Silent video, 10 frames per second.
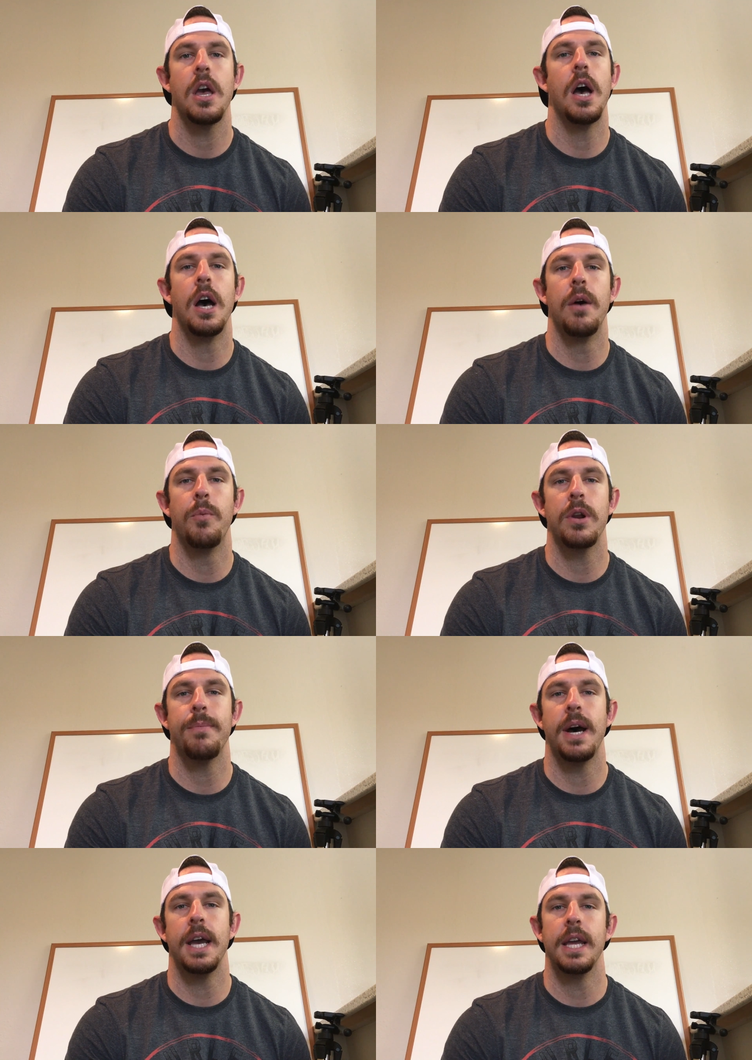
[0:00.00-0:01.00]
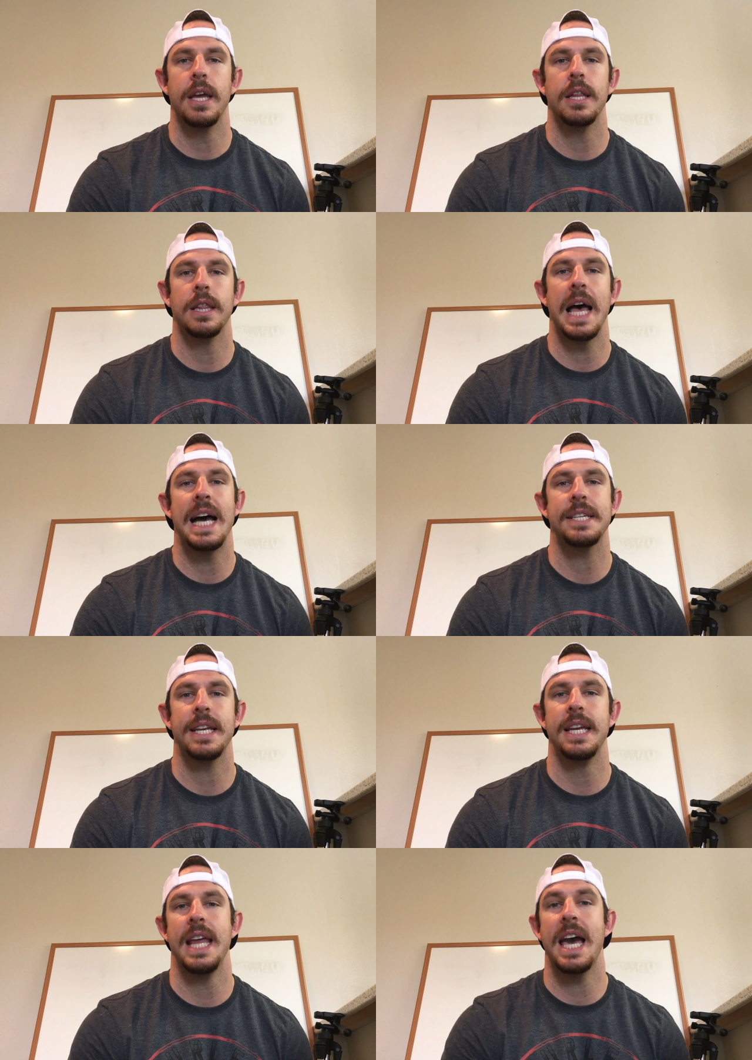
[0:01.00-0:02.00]
one of my last
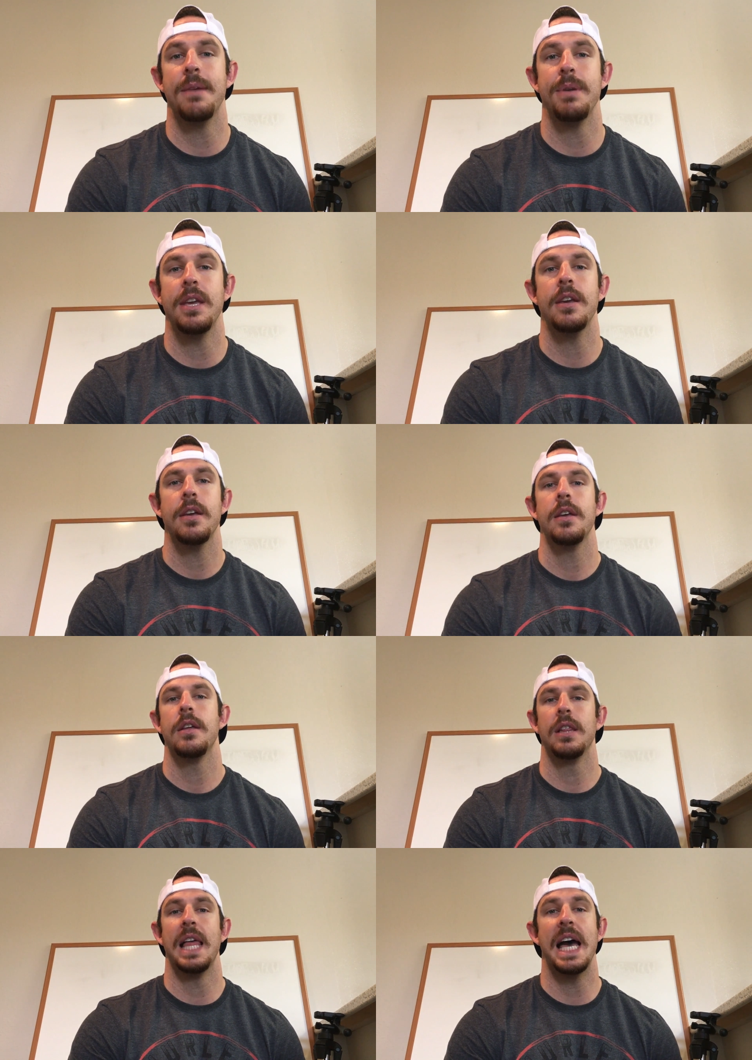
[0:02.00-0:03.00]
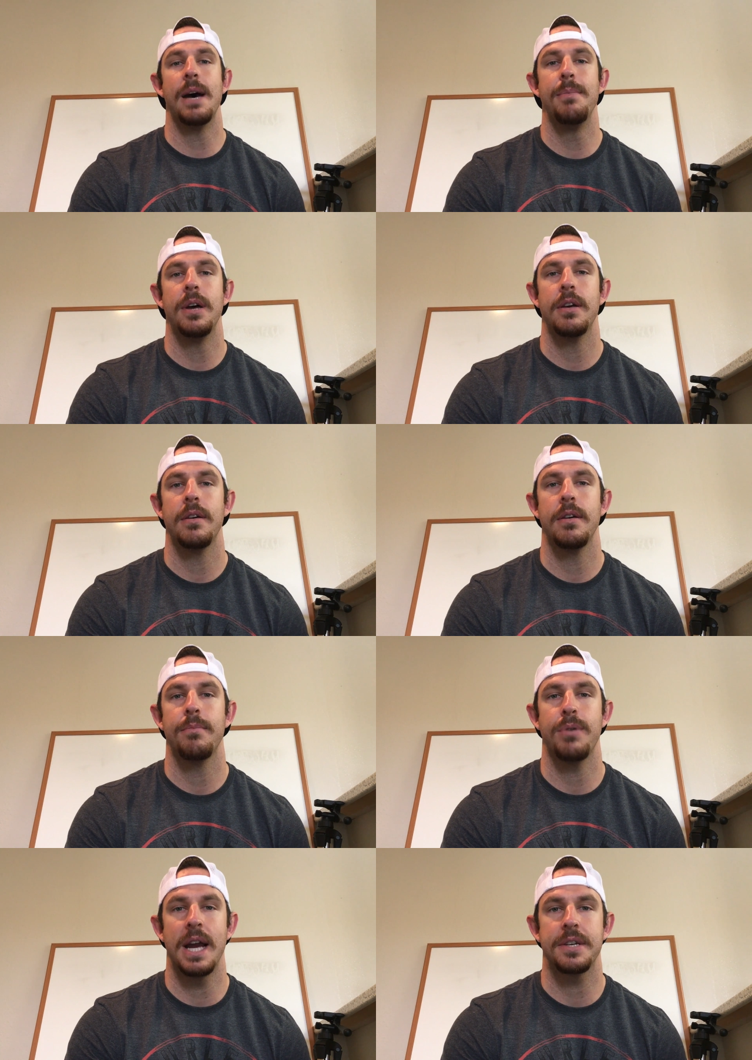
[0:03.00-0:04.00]
anatomy lab
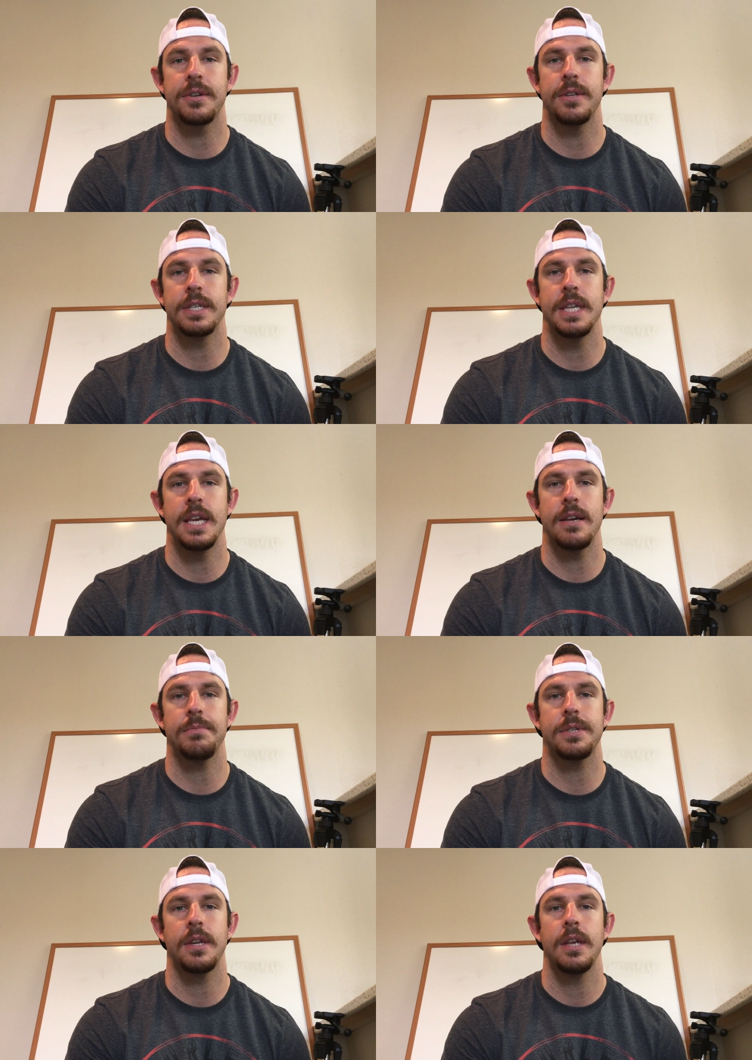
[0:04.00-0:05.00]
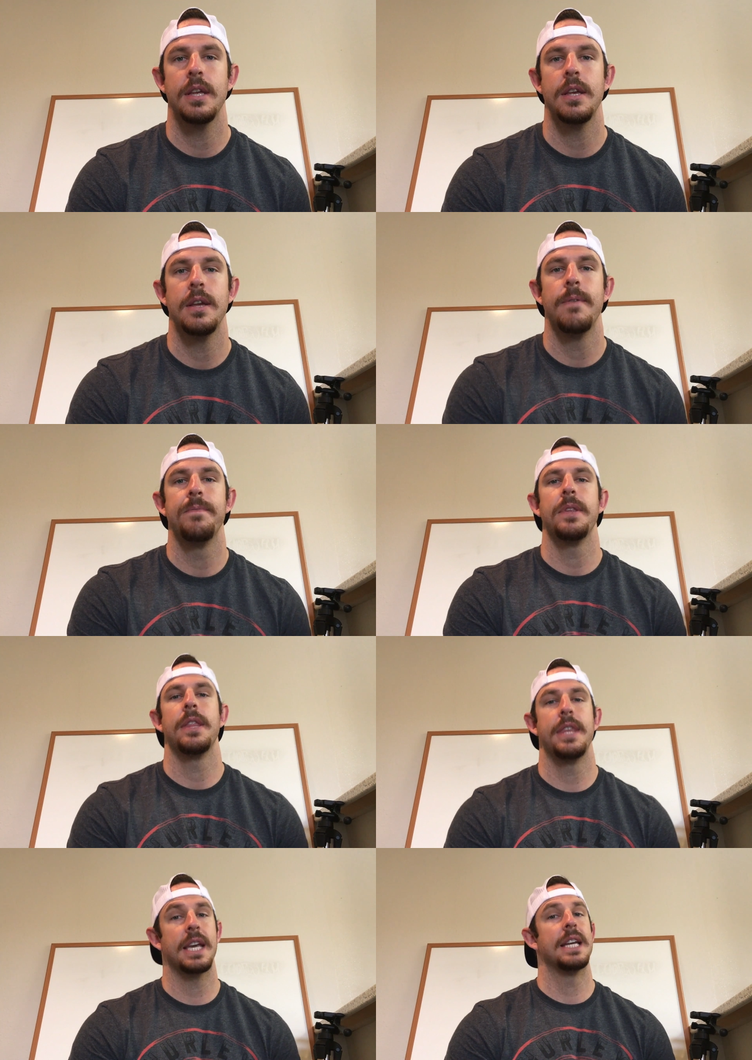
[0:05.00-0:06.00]
practical exams.
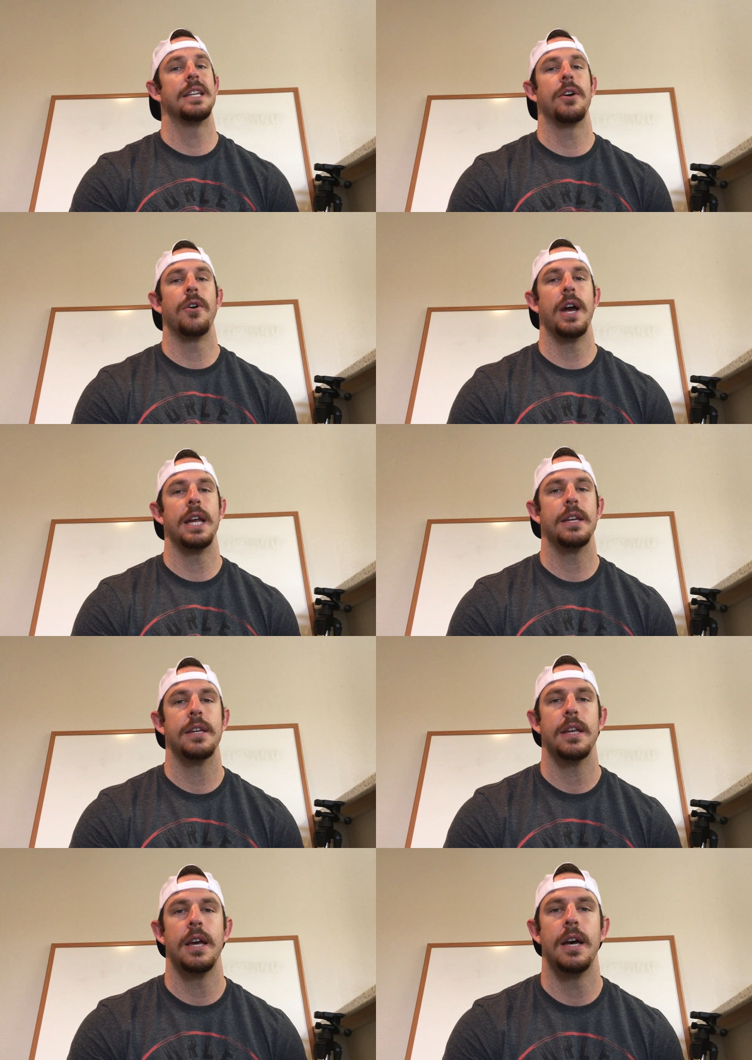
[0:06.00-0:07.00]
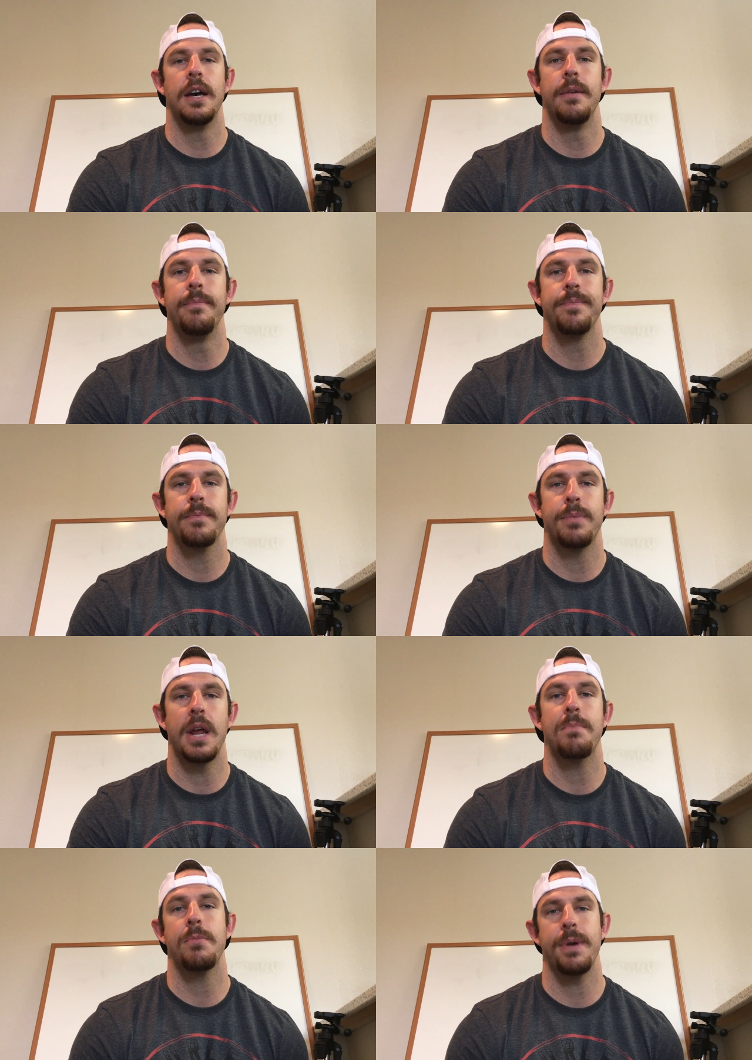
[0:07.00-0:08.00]
I think I did all right, but
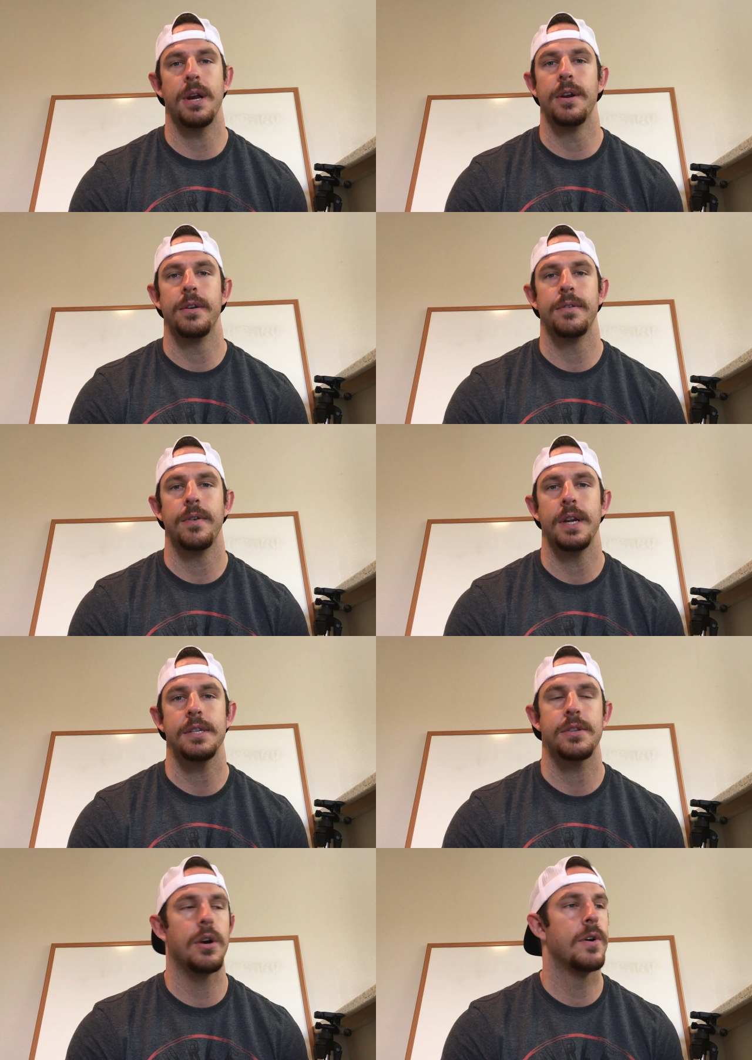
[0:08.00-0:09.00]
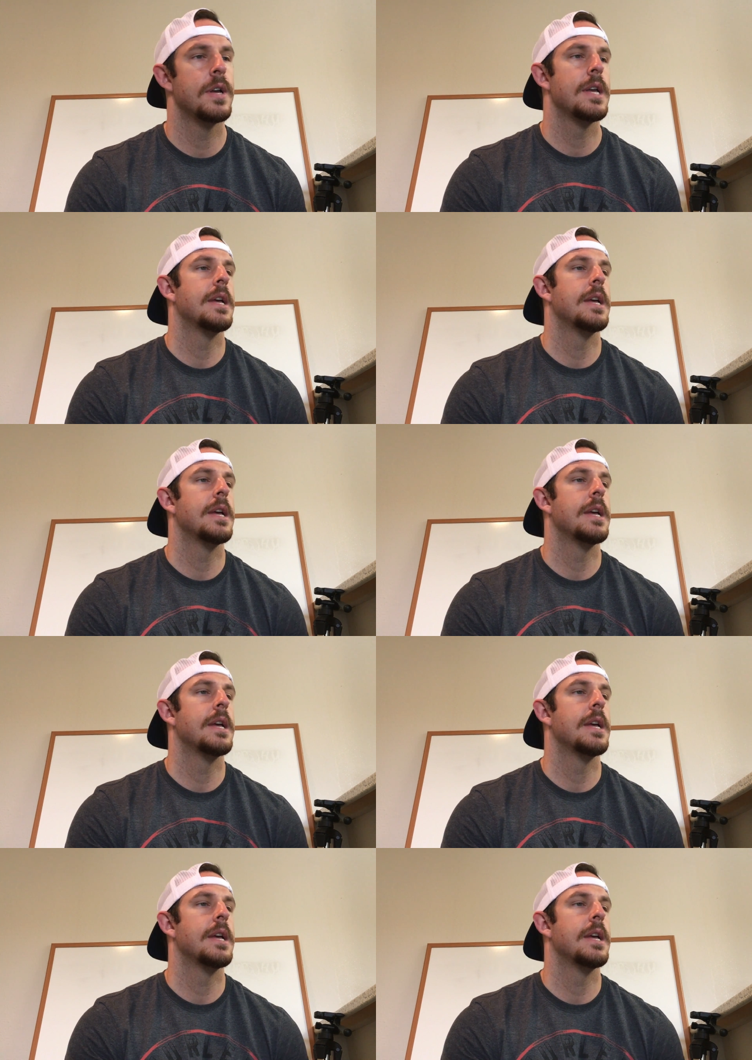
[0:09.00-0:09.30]
I prepared, right? So